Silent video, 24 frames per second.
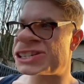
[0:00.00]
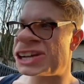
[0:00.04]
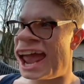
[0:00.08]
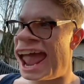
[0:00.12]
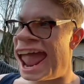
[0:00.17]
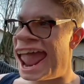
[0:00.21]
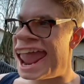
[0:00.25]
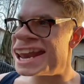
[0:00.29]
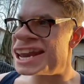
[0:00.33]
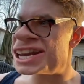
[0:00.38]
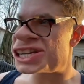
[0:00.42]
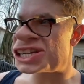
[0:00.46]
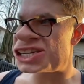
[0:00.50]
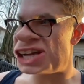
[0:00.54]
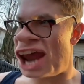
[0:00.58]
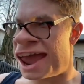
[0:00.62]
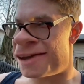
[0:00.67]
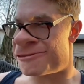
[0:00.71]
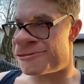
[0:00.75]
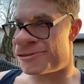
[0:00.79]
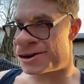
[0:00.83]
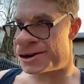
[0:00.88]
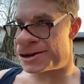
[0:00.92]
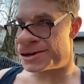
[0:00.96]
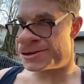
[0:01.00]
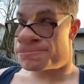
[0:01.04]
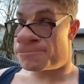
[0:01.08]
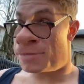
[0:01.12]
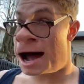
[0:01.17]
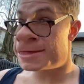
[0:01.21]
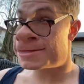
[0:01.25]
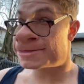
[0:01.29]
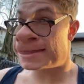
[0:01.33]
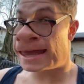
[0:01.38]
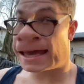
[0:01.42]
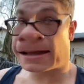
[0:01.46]
87.
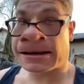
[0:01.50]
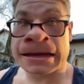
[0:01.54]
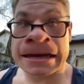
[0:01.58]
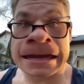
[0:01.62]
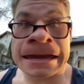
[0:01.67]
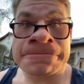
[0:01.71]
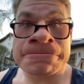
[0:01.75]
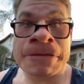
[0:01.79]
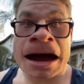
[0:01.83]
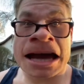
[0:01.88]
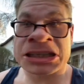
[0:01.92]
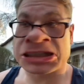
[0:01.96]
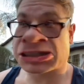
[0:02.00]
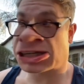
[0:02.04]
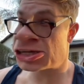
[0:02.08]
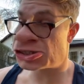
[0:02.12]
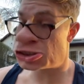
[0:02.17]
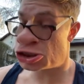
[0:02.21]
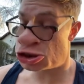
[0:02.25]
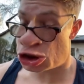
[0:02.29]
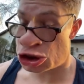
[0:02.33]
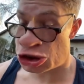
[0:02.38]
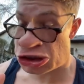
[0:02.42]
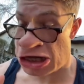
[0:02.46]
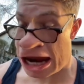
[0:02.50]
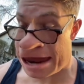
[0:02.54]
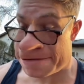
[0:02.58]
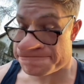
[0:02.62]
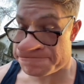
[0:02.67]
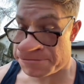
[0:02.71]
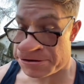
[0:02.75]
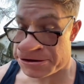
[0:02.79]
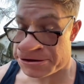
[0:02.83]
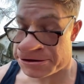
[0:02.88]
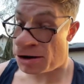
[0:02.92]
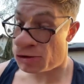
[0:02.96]
I tell him, I says
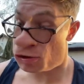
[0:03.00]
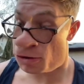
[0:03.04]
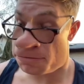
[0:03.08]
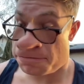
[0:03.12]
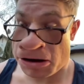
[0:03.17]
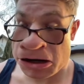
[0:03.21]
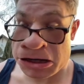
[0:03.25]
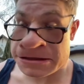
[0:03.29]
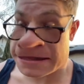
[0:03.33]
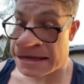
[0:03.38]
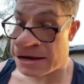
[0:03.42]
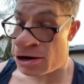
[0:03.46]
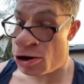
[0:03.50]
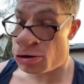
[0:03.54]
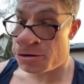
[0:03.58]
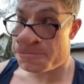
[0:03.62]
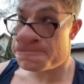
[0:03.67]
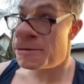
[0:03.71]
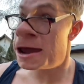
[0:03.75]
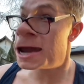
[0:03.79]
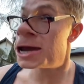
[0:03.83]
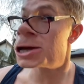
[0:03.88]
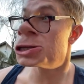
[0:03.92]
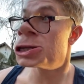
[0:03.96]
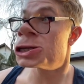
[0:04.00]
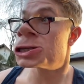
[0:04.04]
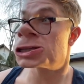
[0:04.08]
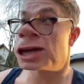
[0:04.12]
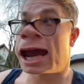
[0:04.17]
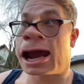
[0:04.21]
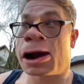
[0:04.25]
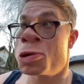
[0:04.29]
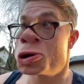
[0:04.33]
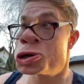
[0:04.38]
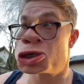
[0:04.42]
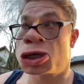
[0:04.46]
Giuseppe. Nobody they gonna make the
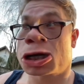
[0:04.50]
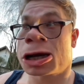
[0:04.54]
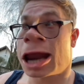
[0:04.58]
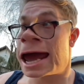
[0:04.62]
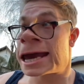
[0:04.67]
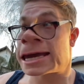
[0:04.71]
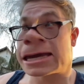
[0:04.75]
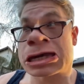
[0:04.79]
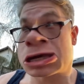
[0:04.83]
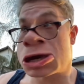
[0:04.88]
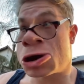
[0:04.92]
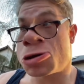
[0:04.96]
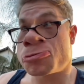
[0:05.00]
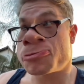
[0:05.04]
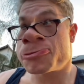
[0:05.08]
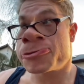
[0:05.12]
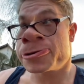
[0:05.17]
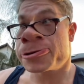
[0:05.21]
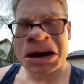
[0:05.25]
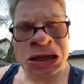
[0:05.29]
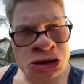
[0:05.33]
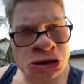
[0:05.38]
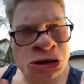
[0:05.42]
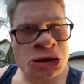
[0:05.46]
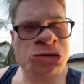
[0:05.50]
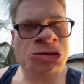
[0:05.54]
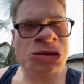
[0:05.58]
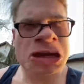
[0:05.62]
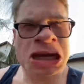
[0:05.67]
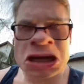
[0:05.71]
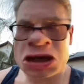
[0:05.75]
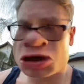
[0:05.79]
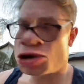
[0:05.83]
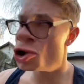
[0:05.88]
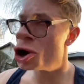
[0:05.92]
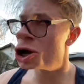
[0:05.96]
sandwich like you. You don't
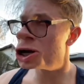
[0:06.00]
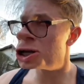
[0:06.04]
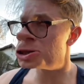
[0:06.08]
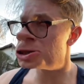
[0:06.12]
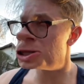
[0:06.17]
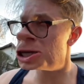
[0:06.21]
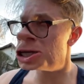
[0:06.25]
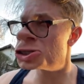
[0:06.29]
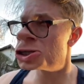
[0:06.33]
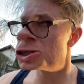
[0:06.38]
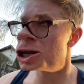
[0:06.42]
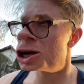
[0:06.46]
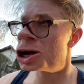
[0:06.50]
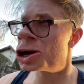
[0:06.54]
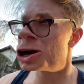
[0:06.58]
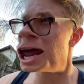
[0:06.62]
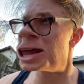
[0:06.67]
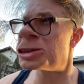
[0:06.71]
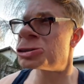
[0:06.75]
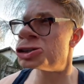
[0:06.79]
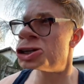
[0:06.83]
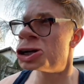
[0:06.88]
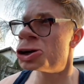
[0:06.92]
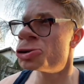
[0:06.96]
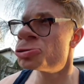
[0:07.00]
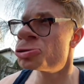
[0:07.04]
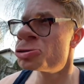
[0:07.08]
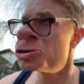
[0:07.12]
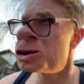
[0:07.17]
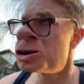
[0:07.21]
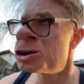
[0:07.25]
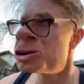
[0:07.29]
think you're gonna teach the grandchildren?